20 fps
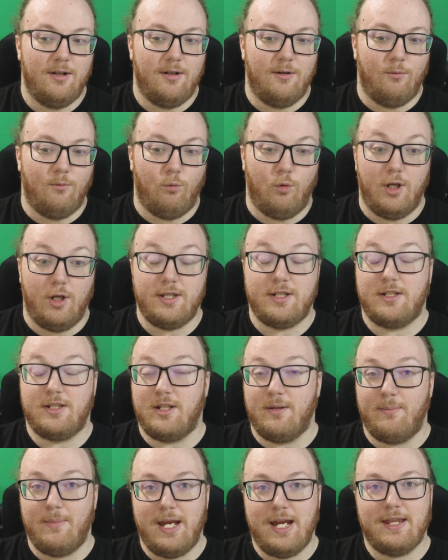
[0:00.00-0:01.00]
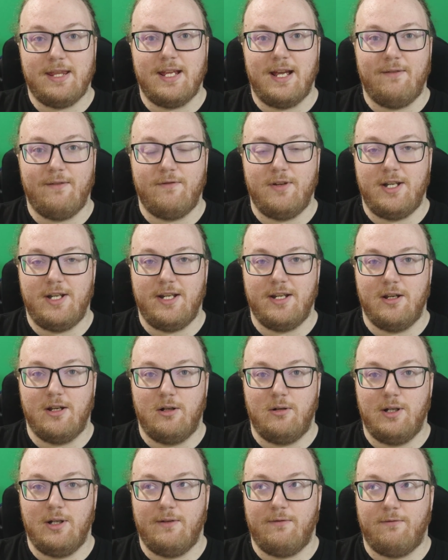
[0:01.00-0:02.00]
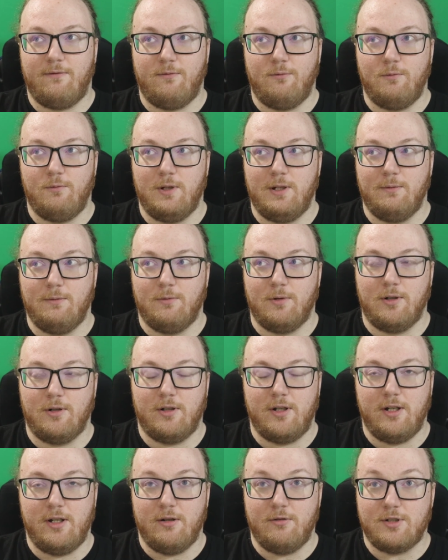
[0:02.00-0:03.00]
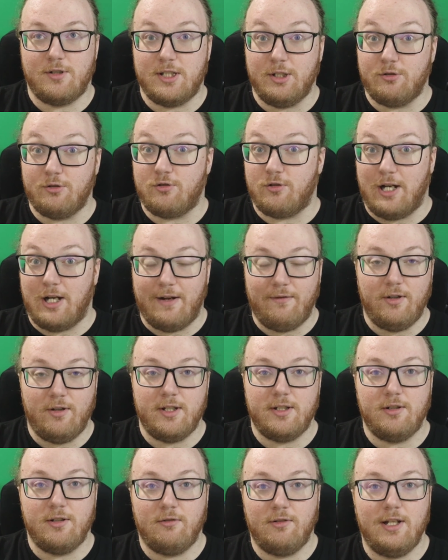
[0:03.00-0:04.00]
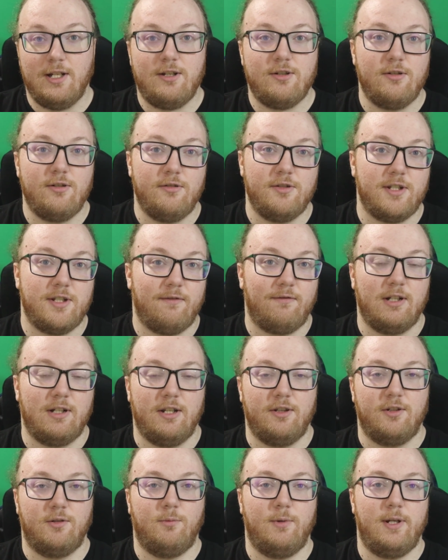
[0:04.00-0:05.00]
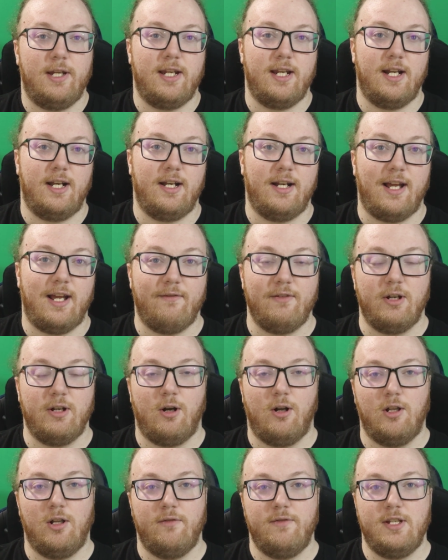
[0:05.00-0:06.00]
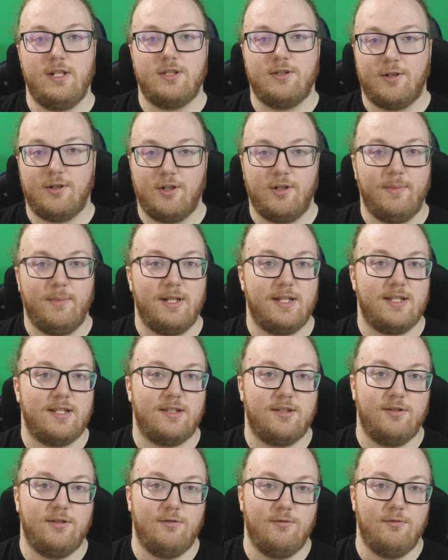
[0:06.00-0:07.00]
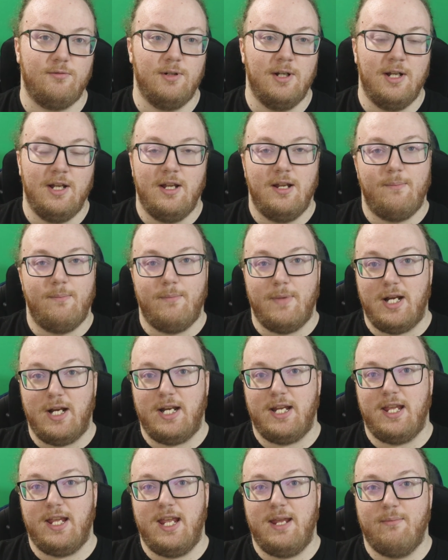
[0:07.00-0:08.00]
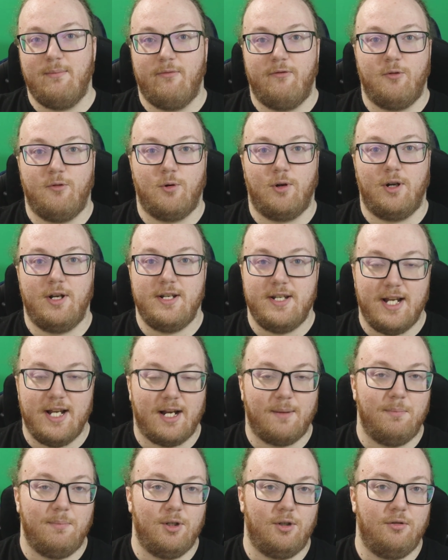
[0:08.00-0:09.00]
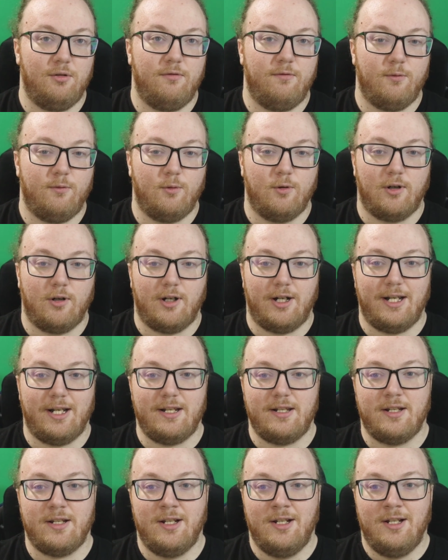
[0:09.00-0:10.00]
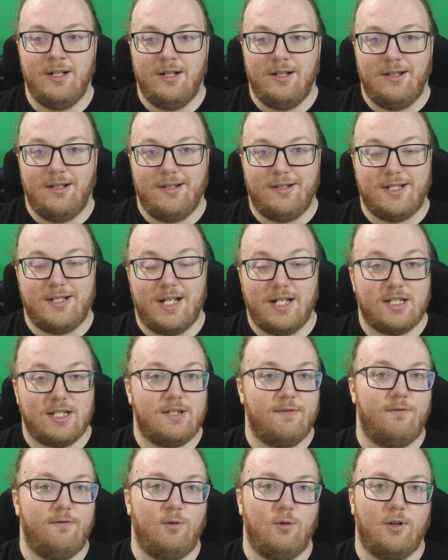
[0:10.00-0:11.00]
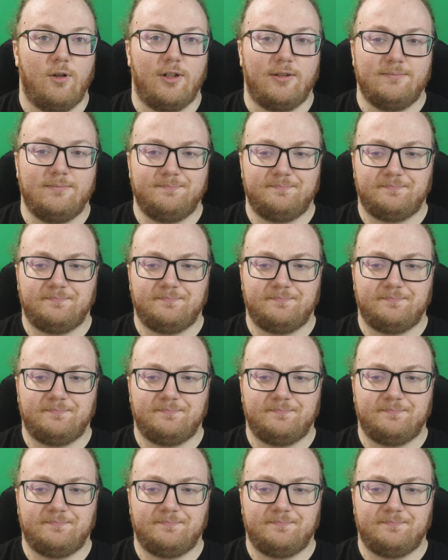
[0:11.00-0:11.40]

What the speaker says: want to make that video if we were still traveling to regionals every other weekend and having all of these tournaments to metagame for and deck build for and test for.